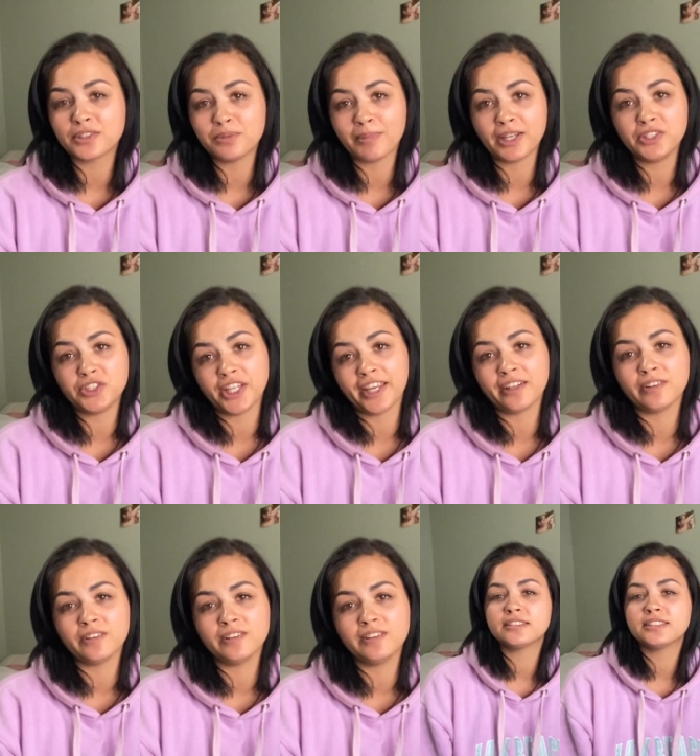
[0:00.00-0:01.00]
to my
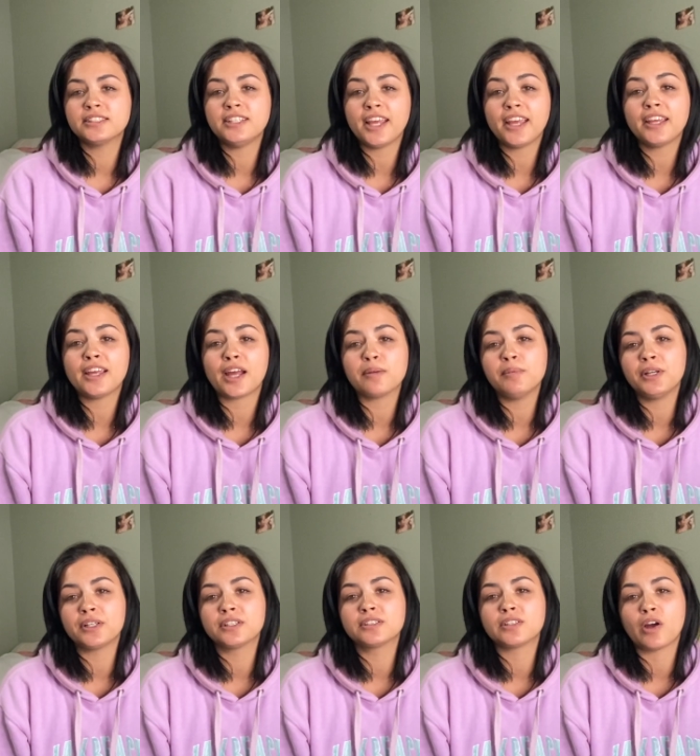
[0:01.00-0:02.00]
channel. Today I'm here
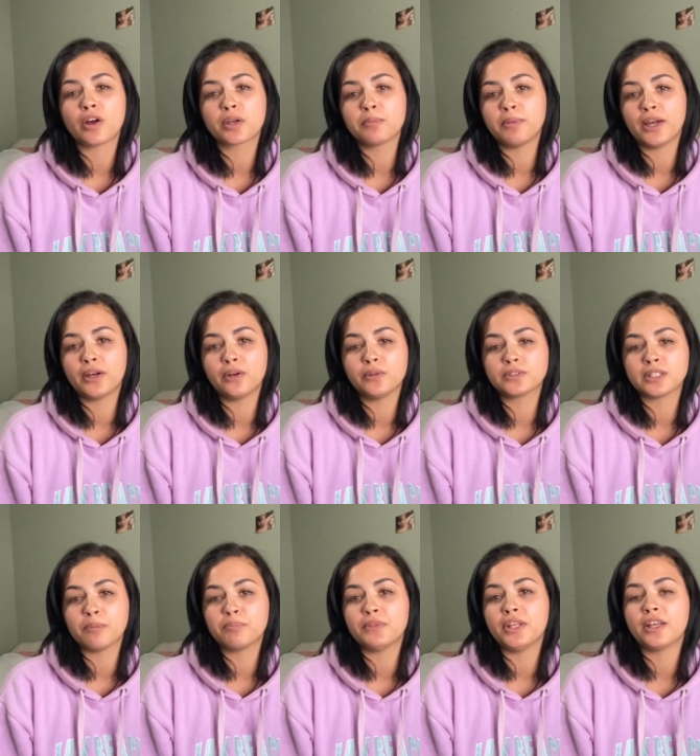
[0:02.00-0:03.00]
to talk about
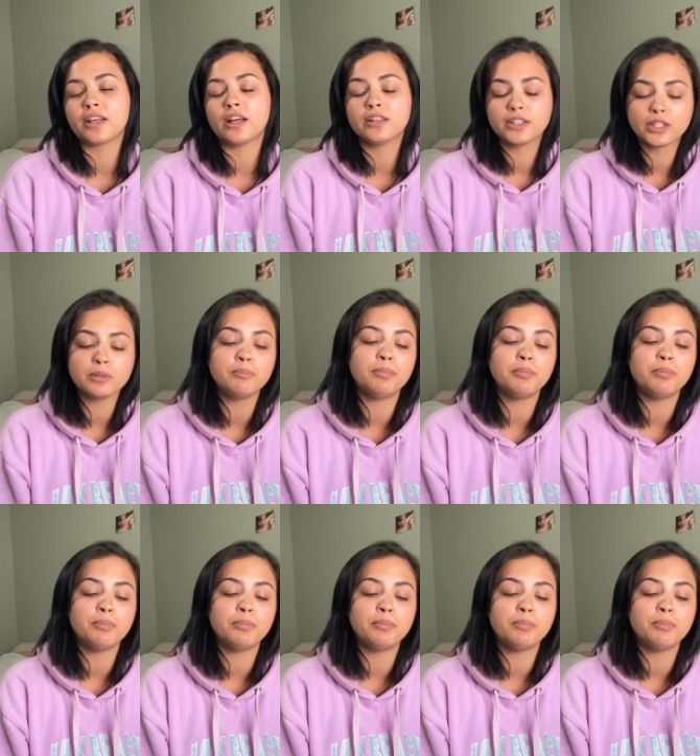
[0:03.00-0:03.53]
something a little